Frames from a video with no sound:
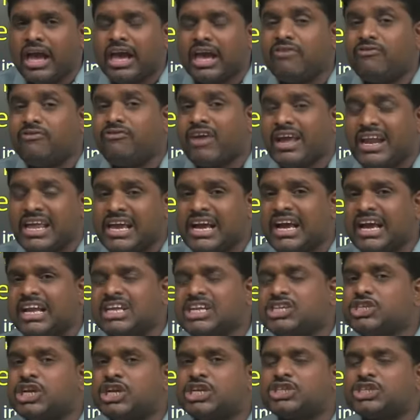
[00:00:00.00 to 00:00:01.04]
if any
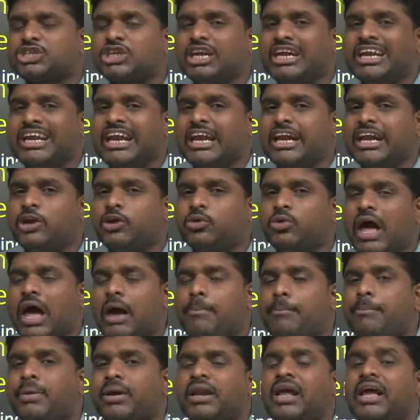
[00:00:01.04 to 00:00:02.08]
construction need to
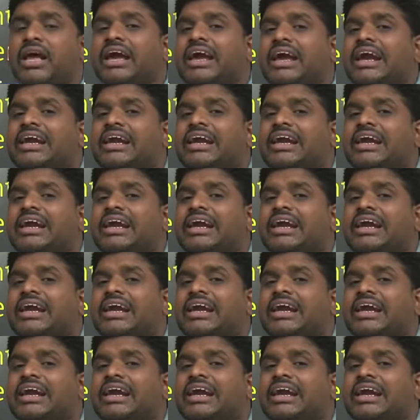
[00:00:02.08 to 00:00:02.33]
happen,